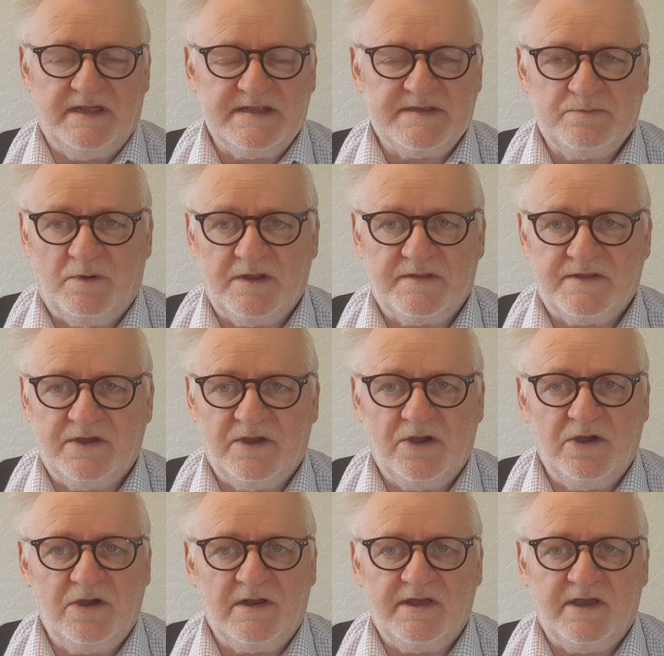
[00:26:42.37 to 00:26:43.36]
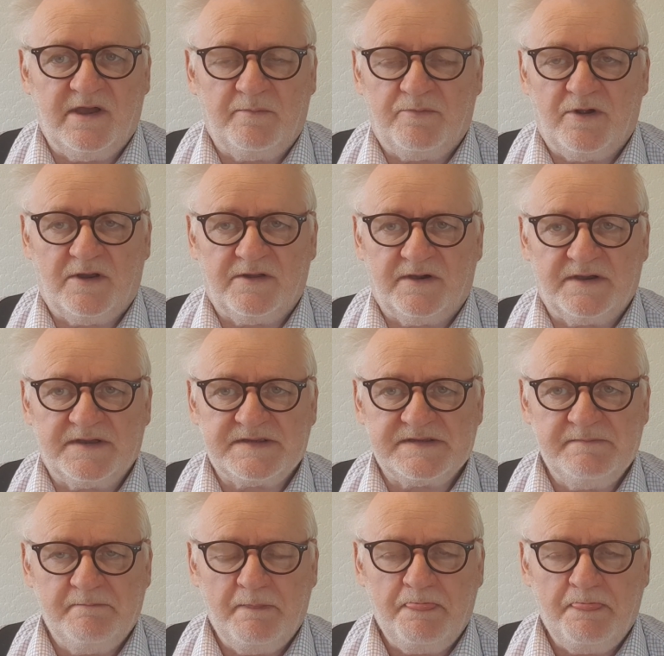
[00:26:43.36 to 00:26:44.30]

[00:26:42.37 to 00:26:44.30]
It's one of the earlier products.